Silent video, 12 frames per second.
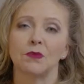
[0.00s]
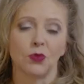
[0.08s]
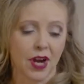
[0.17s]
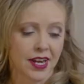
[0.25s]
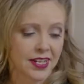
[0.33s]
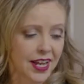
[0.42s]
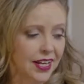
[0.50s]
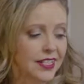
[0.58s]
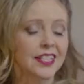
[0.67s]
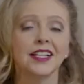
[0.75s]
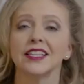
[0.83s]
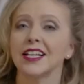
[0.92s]
at Brand
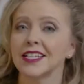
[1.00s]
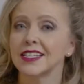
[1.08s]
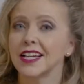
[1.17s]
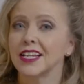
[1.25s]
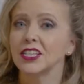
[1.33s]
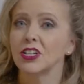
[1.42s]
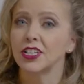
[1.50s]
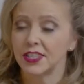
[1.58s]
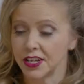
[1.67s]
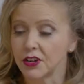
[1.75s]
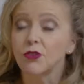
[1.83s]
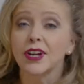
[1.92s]
X, let's take a look at
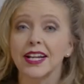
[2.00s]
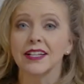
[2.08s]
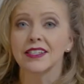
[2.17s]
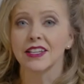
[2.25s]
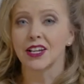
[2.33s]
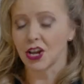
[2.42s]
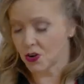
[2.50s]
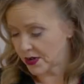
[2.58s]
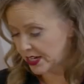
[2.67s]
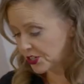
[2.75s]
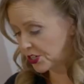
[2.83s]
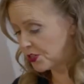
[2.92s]
the ingredients that go
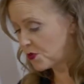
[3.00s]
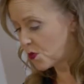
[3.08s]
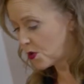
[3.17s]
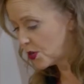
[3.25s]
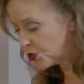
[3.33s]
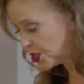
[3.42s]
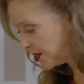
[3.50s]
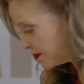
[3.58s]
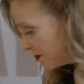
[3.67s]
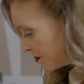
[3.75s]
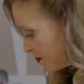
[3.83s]
into Origin.